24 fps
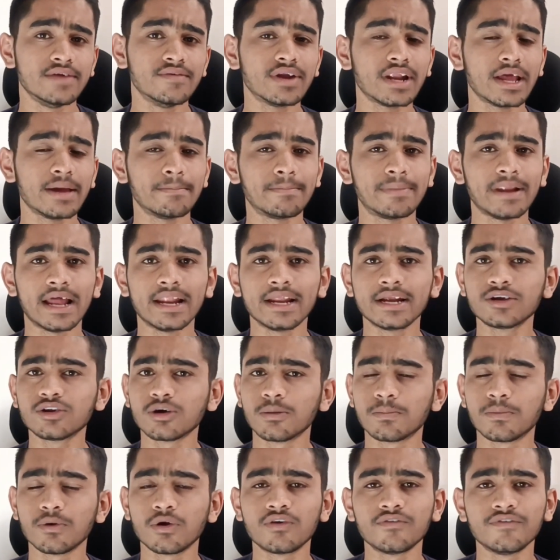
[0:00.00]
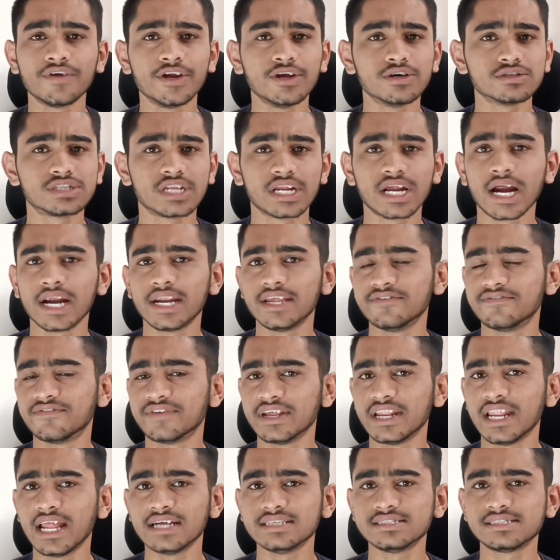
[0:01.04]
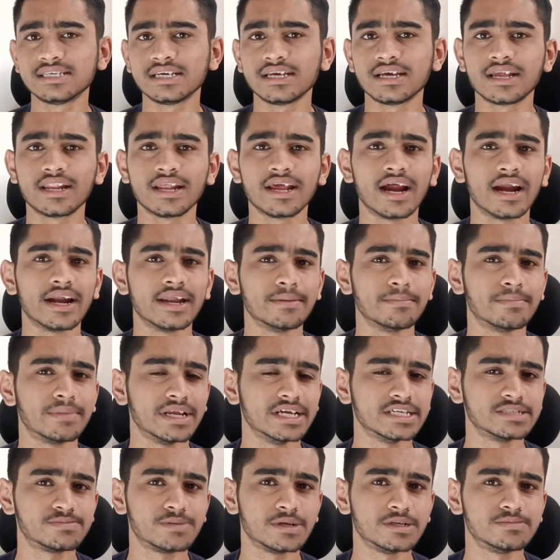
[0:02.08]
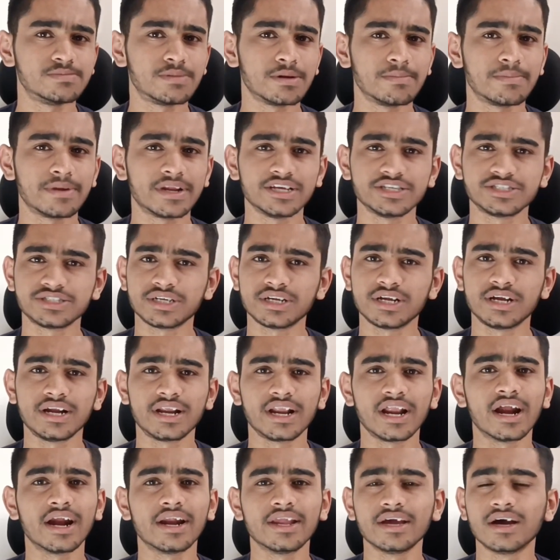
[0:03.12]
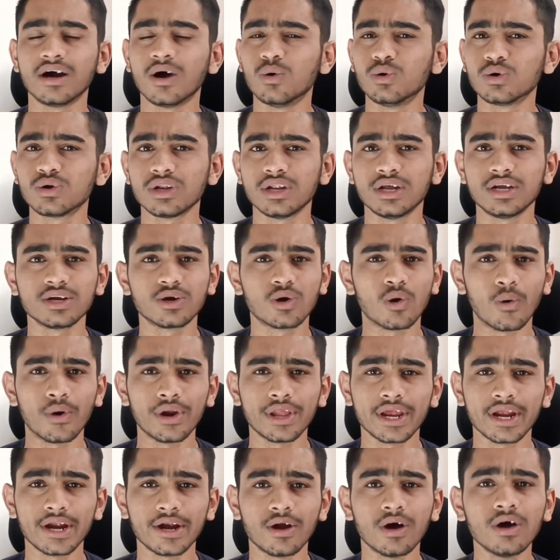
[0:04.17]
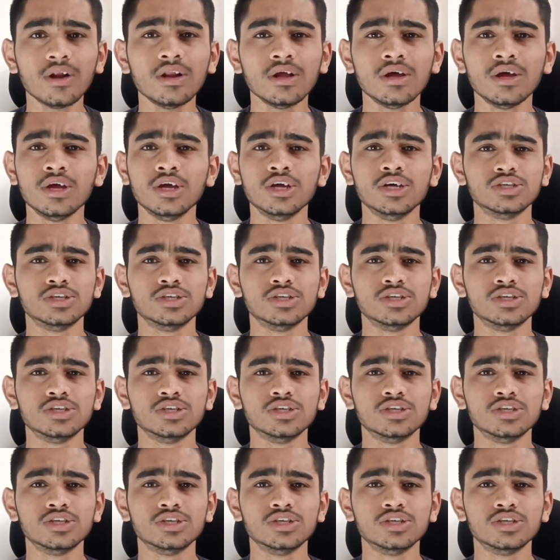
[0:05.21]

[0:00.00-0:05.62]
even I am planning to upload videos regarding freelancing, regarding placement preparation, and regarding how to learn coding and all.